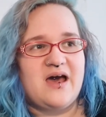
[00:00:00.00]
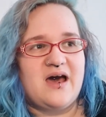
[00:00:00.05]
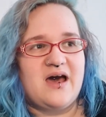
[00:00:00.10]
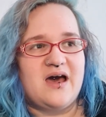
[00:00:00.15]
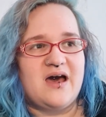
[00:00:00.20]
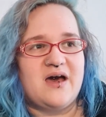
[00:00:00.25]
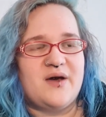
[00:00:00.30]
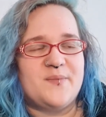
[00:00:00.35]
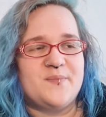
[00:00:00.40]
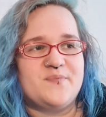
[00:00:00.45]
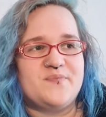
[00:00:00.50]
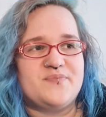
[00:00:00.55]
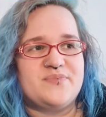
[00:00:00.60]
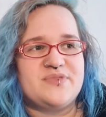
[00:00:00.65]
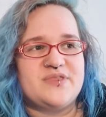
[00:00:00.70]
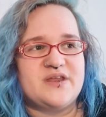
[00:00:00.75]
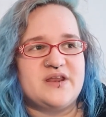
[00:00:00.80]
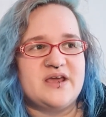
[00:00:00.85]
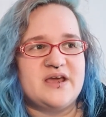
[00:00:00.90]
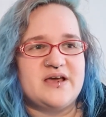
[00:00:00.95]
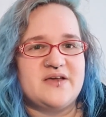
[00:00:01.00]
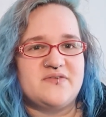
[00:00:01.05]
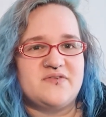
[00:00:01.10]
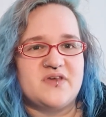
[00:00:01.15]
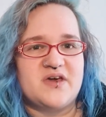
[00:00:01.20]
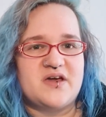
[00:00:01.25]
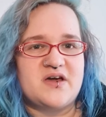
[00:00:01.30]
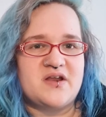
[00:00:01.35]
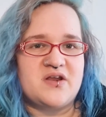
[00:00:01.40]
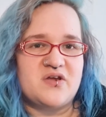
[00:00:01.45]
that it has
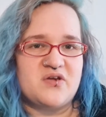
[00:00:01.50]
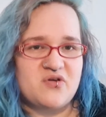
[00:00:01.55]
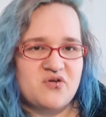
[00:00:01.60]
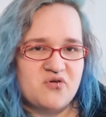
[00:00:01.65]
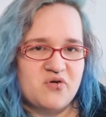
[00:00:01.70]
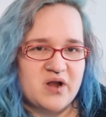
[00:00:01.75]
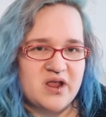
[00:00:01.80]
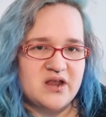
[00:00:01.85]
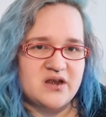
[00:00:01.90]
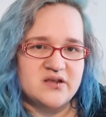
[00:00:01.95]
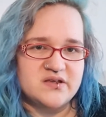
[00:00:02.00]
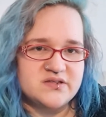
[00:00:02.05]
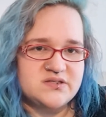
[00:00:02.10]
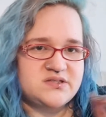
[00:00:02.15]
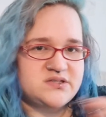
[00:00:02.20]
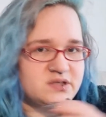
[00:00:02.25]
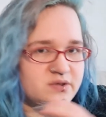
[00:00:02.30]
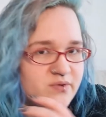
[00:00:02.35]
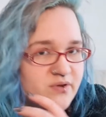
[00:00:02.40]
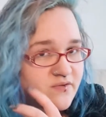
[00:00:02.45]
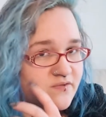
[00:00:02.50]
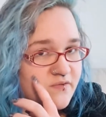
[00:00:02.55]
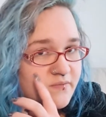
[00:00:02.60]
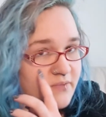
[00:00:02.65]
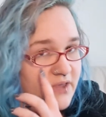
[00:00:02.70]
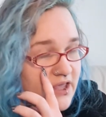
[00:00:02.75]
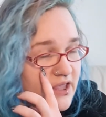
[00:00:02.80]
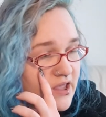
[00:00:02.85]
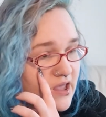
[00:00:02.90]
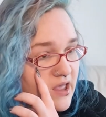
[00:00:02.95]
that kind of Kringness to it for
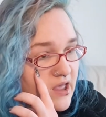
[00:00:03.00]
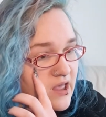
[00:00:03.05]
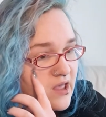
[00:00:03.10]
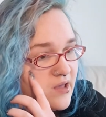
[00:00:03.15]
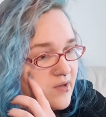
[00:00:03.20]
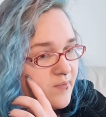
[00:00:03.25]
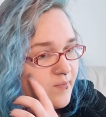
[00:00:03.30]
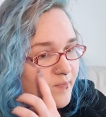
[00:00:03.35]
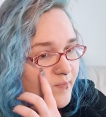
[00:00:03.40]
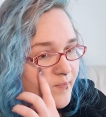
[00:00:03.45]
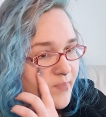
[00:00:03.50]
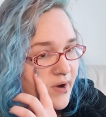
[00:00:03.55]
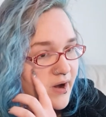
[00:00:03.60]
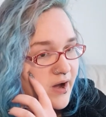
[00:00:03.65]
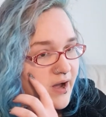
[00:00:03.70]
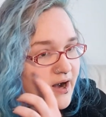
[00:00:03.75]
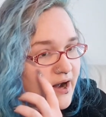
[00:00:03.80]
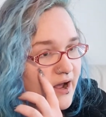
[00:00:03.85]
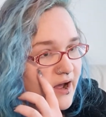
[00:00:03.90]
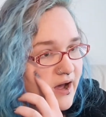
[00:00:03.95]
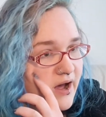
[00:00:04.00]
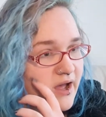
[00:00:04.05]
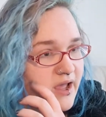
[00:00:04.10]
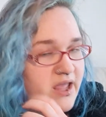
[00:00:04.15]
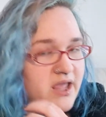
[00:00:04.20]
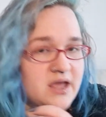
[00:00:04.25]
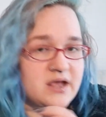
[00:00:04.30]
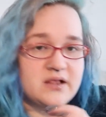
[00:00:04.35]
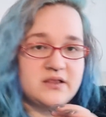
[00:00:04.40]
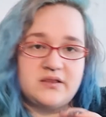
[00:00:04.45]
me. But
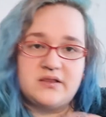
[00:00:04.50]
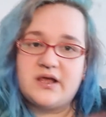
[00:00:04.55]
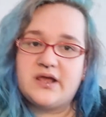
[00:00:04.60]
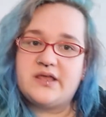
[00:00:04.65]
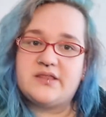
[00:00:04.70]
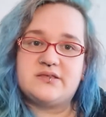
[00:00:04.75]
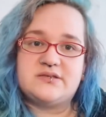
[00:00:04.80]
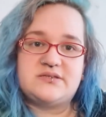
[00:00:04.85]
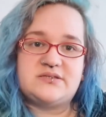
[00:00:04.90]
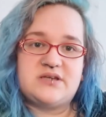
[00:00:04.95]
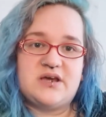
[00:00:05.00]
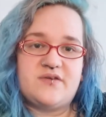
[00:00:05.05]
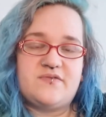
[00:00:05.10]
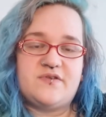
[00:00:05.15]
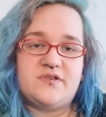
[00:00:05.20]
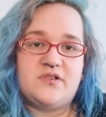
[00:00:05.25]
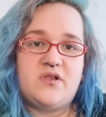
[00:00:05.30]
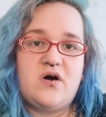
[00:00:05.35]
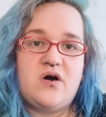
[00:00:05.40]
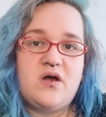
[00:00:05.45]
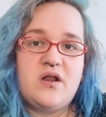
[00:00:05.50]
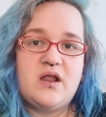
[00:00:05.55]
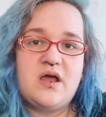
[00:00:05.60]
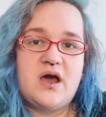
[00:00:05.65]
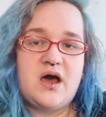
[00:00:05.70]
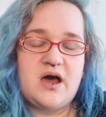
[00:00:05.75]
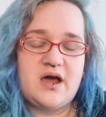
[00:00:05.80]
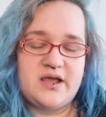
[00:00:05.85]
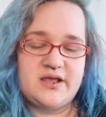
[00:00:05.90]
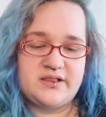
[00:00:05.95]
I like the staff a lot.
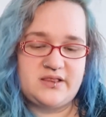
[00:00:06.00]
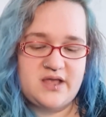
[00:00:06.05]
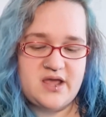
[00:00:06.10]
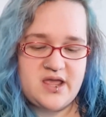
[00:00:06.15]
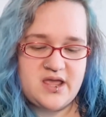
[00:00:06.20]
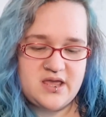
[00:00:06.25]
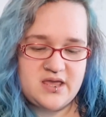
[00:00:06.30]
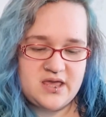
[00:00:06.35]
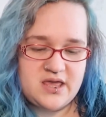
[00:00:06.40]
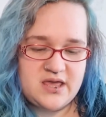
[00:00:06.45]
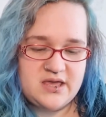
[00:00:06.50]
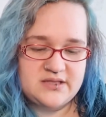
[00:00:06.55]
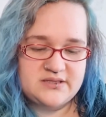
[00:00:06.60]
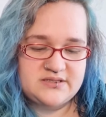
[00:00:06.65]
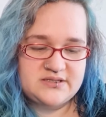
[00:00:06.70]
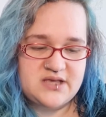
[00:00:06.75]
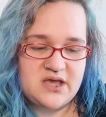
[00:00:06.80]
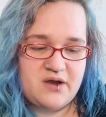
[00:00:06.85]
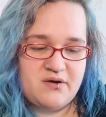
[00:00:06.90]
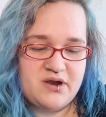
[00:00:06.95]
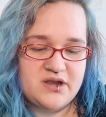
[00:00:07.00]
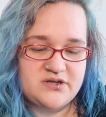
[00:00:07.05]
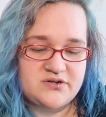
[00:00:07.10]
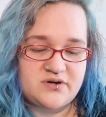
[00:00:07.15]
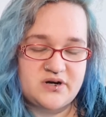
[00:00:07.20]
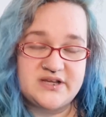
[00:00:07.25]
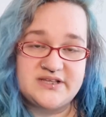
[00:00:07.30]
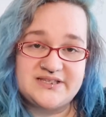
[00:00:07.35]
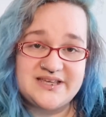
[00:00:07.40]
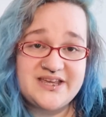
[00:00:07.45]
I like its
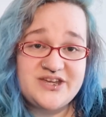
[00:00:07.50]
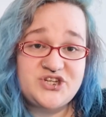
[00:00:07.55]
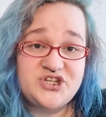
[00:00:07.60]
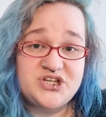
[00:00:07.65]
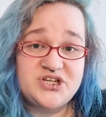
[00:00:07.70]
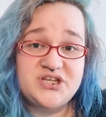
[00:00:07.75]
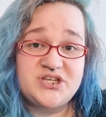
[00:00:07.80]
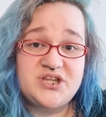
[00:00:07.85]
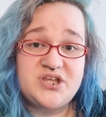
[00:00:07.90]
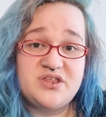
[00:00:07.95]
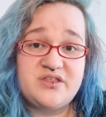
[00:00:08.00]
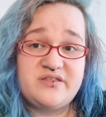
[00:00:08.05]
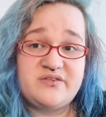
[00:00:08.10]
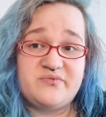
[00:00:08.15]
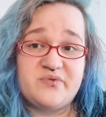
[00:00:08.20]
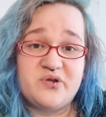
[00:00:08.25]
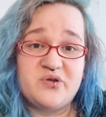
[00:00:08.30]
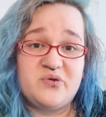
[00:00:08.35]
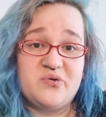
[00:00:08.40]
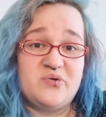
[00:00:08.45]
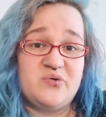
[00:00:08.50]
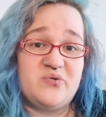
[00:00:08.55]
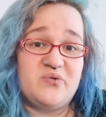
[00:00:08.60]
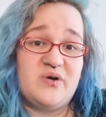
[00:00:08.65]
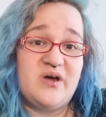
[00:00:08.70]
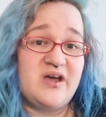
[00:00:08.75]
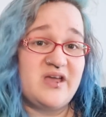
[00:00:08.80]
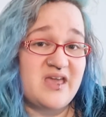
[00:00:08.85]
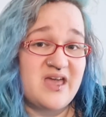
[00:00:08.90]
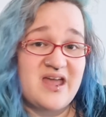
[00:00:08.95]
characterization
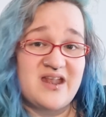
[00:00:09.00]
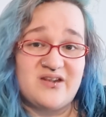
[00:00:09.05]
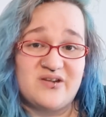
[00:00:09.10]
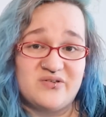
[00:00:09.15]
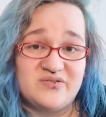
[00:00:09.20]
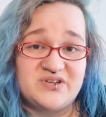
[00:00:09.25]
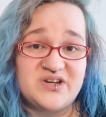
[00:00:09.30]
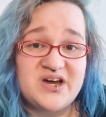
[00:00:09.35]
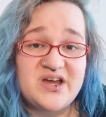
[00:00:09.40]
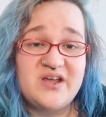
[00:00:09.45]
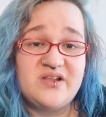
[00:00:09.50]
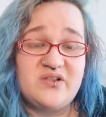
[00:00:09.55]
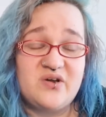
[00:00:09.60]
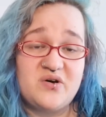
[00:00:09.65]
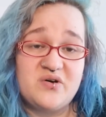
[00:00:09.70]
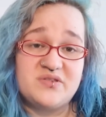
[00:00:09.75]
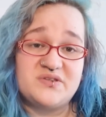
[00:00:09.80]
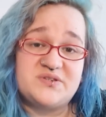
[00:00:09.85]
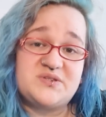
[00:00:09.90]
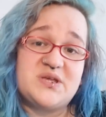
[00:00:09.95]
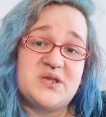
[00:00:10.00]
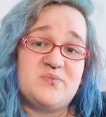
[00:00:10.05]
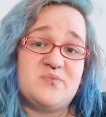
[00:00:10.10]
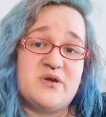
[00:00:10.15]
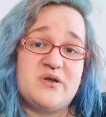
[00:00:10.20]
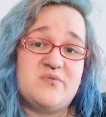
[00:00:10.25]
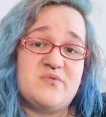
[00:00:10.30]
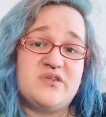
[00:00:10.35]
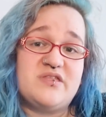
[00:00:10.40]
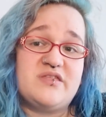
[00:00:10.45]
through, again, no dialogue, the same
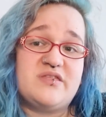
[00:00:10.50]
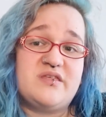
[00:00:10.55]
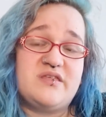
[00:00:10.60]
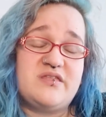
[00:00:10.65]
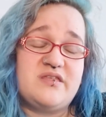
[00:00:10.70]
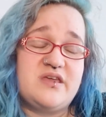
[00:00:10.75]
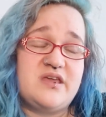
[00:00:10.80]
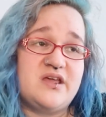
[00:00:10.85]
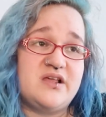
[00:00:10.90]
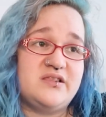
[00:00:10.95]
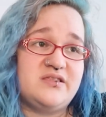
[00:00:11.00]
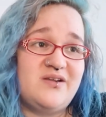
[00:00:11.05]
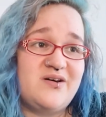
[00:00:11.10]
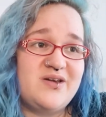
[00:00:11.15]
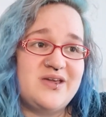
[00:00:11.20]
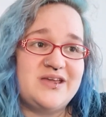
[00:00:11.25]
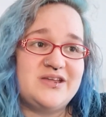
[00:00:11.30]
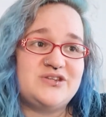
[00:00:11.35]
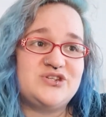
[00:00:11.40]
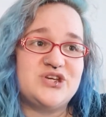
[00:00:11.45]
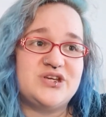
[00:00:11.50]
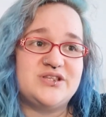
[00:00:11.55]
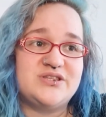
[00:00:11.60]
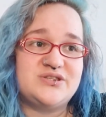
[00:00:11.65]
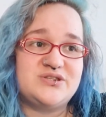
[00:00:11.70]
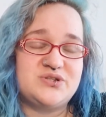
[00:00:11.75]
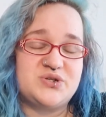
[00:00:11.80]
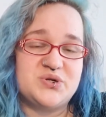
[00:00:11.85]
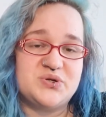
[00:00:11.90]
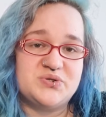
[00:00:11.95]
way with the luggage. It's
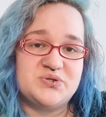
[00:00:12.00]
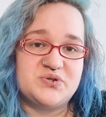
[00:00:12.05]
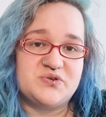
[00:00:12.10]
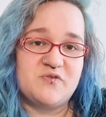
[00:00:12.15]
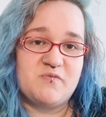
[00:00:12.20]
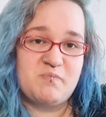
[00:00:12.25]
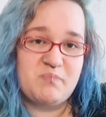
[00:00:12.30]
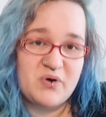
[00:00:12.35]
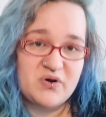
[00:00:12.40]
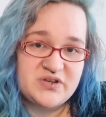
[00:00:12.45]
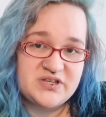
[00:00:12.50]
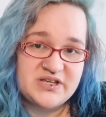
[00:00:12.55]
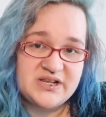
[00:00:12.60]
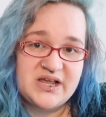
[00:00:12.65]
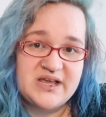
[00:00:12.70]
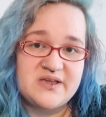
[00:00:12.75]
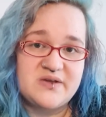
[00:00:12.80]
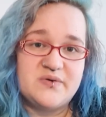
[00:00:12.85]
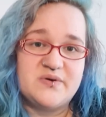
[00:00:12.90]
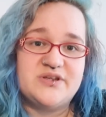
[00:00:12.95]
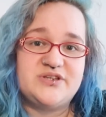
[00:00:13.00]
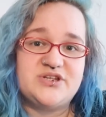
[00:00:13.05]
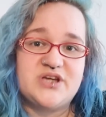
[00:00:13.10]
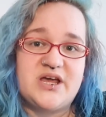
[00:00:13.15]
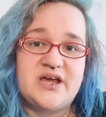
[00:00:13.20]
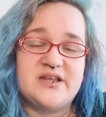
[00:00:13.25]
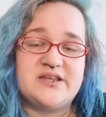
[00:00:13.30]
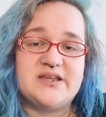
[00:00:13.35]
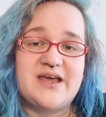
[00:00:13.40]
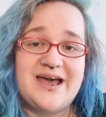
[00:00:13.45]
through sort of body language
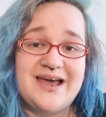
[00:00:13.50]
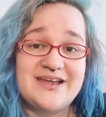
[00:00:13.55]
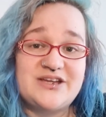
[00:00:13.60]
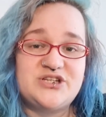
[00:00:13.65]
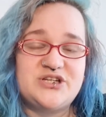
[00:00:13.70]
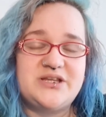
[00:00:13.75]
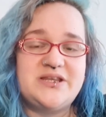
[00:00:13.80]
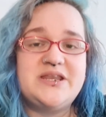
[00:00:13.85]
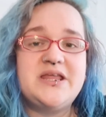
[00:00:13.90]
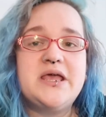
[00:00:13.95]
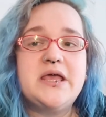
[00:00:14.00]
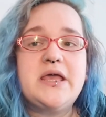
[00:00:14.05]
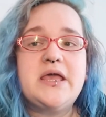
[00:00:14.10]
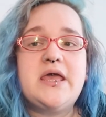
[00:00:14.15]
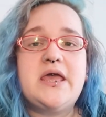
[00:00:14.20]
and action